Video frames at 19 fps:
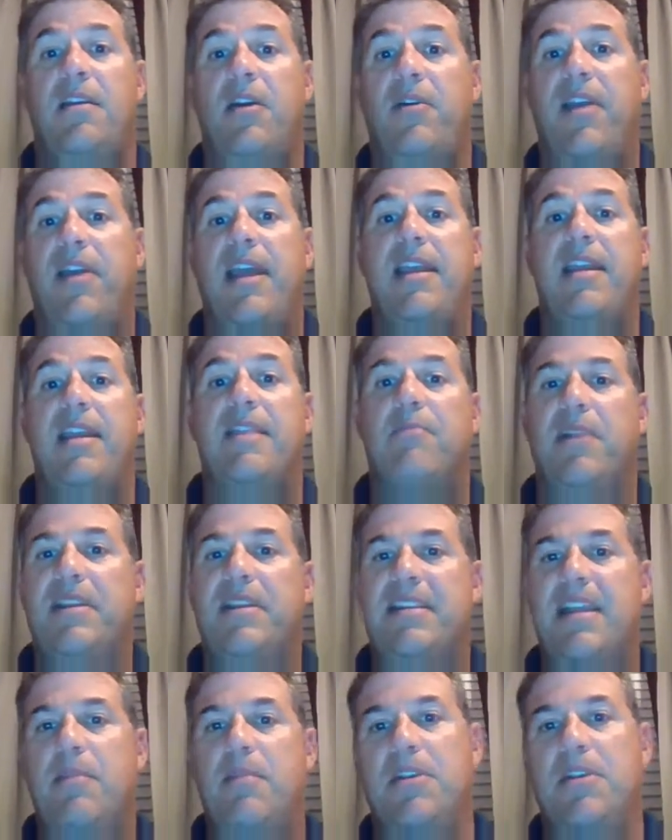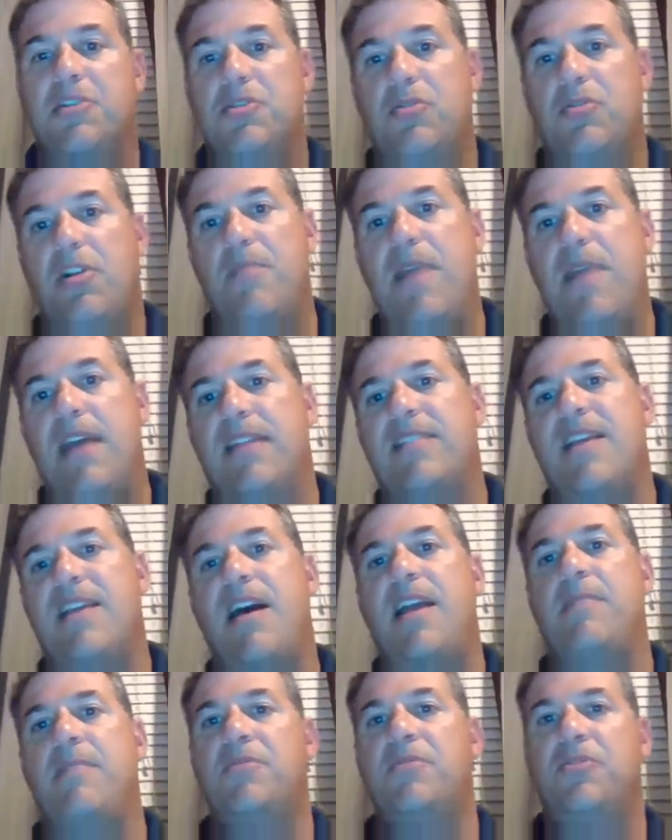Okay, it might take me a short amount of
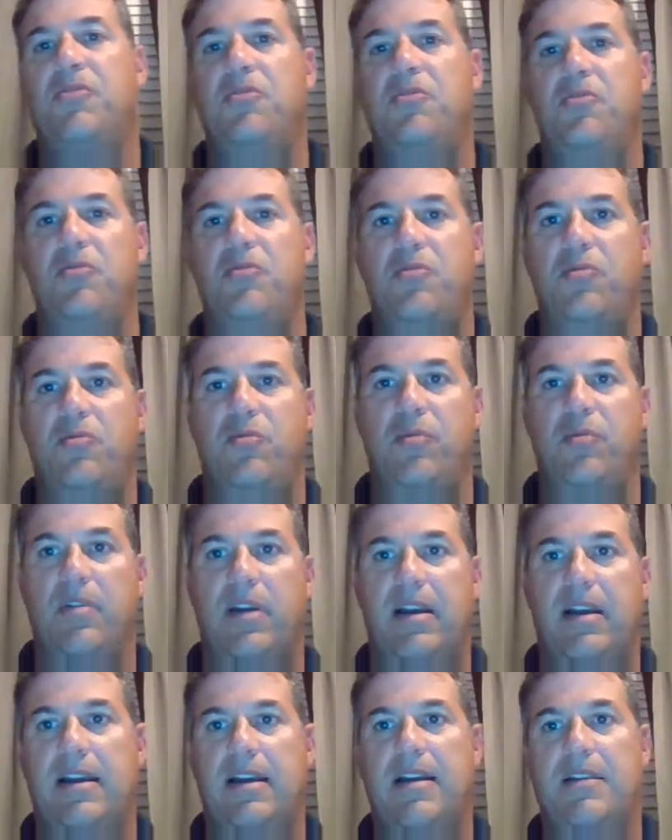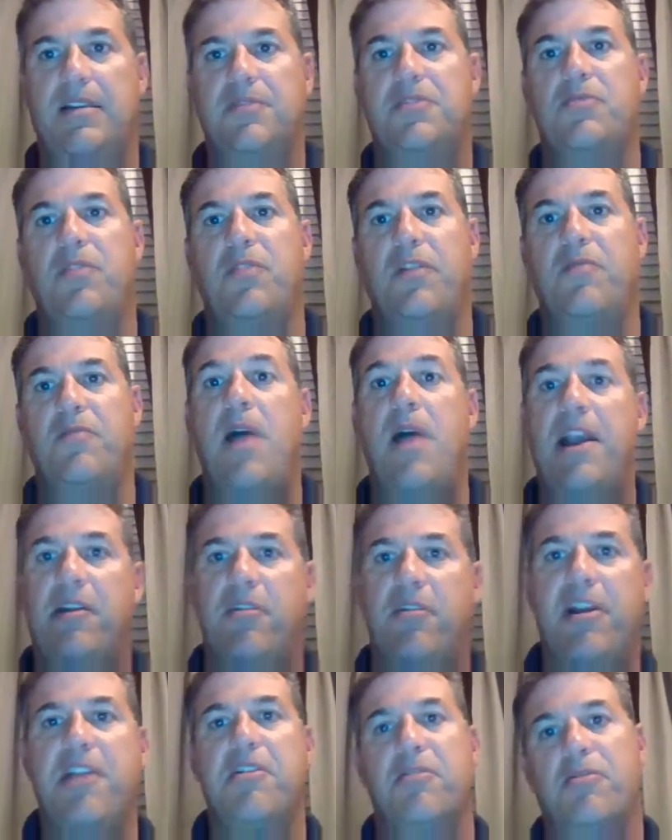time to sort of
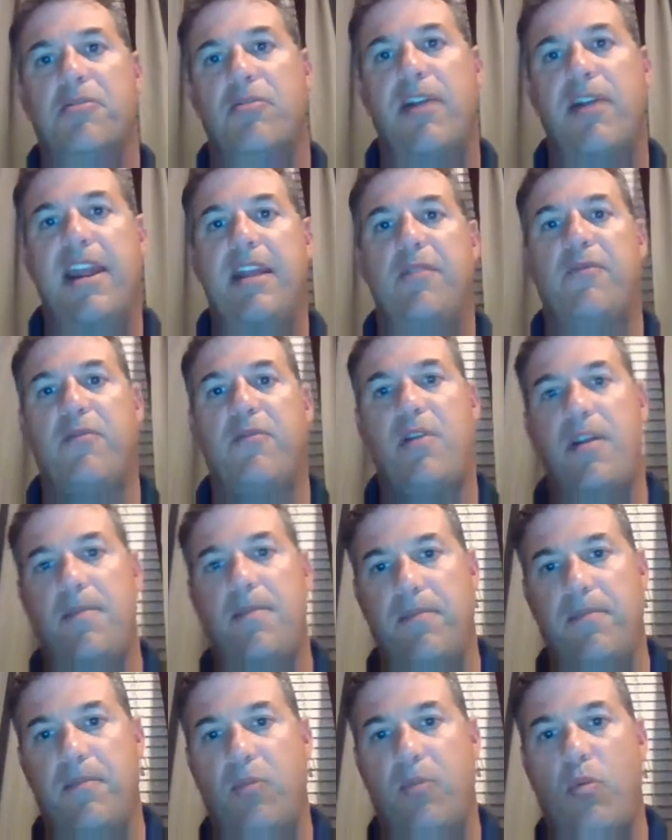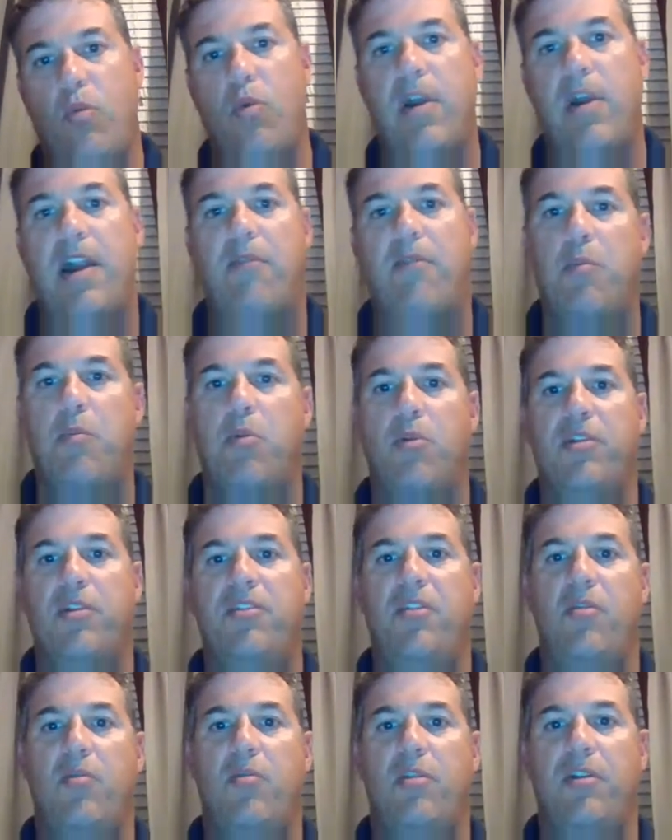migrate your grade from what I report
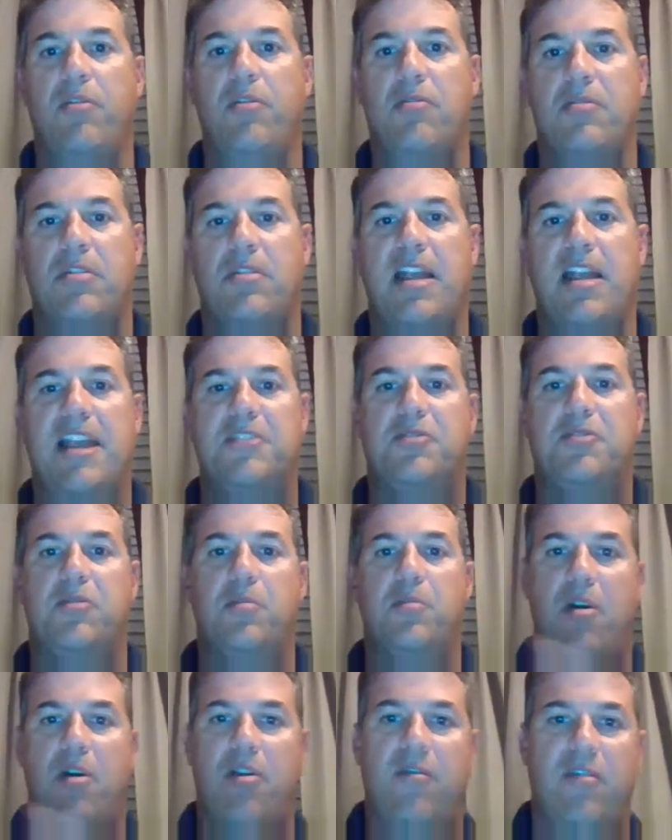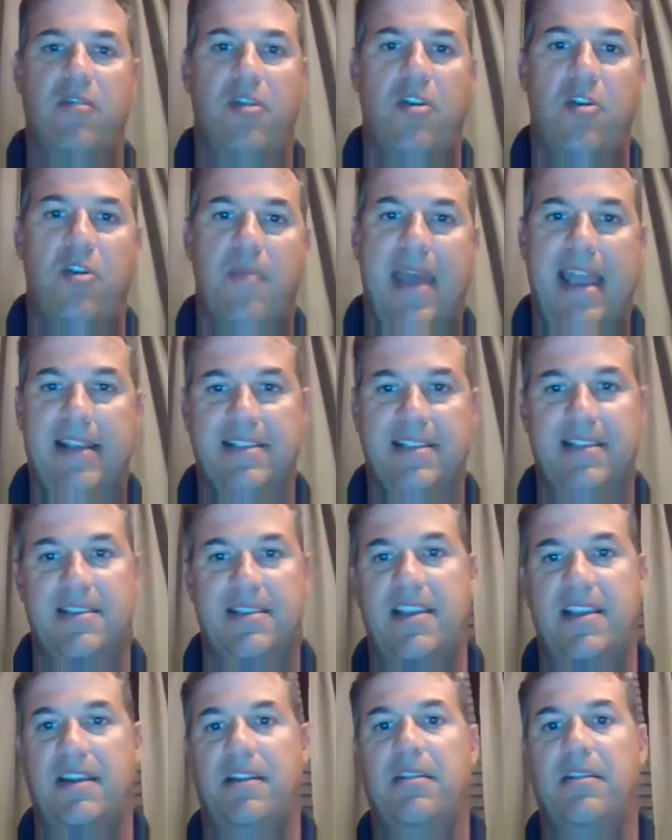to you on Google Classroom over to Home
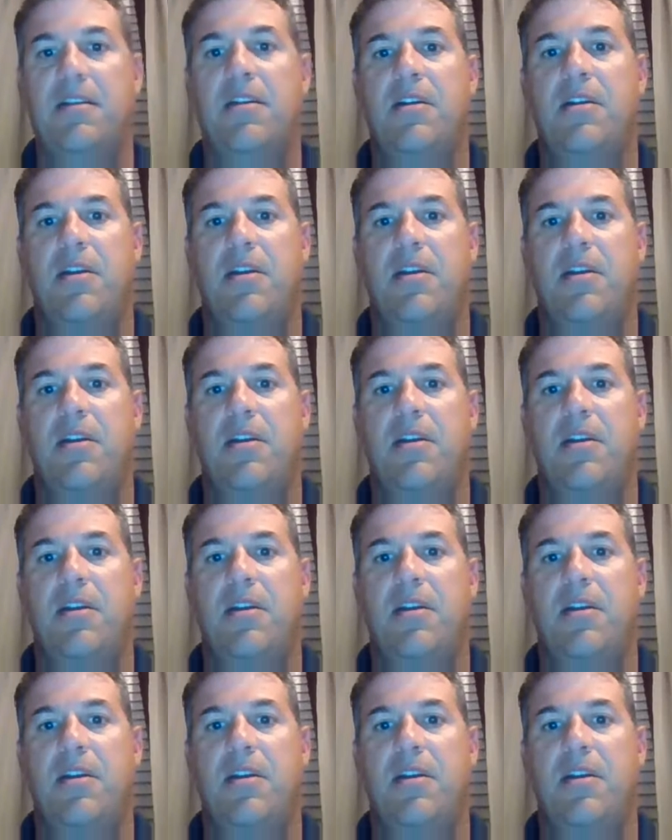Access Center.